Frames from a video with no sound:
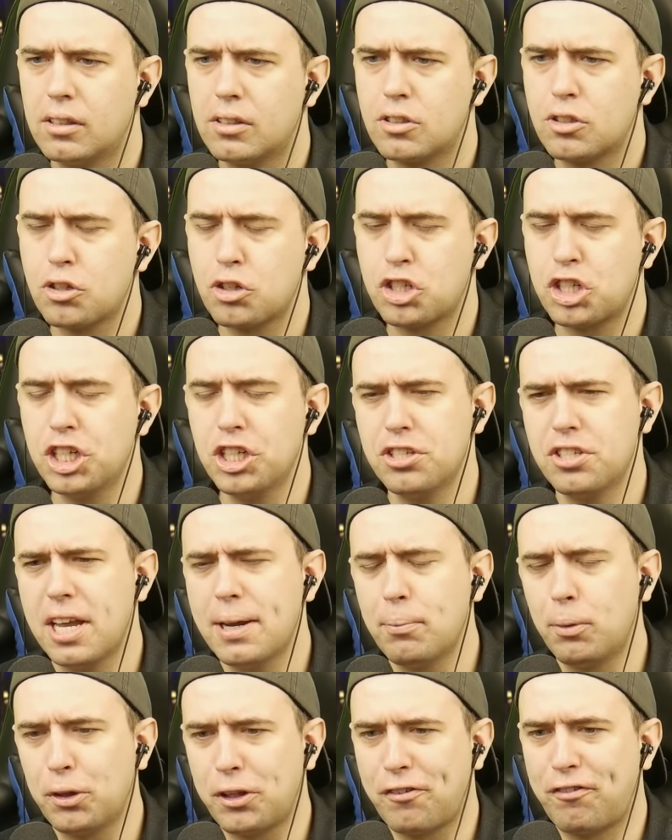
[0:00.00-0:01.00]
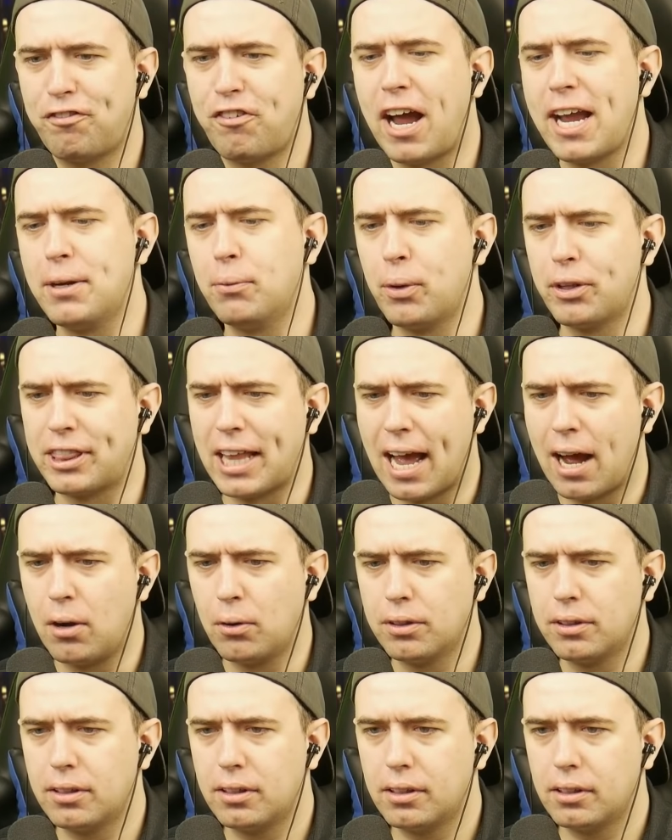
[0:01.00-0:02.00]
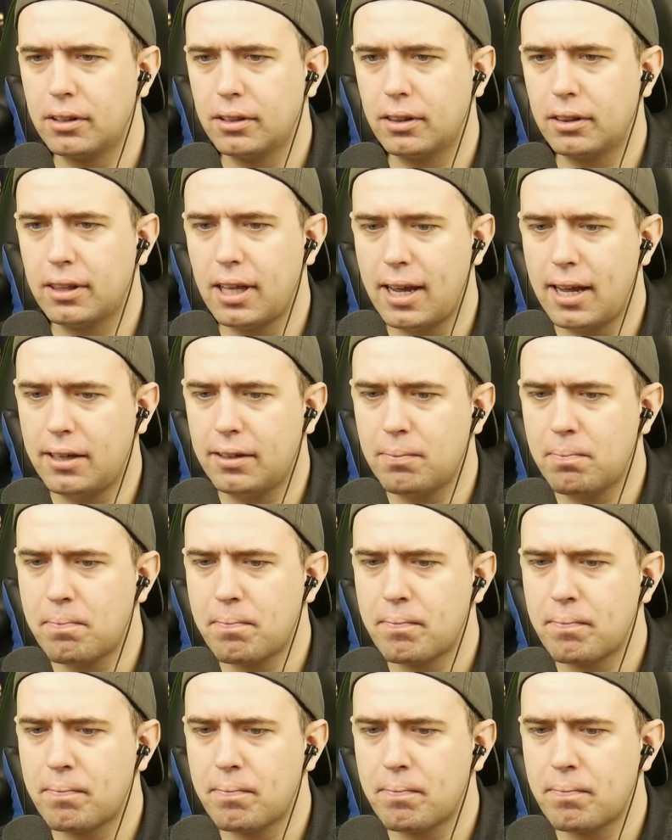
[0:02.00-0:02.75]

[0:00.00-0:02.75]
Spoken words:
So she's able to fight without that?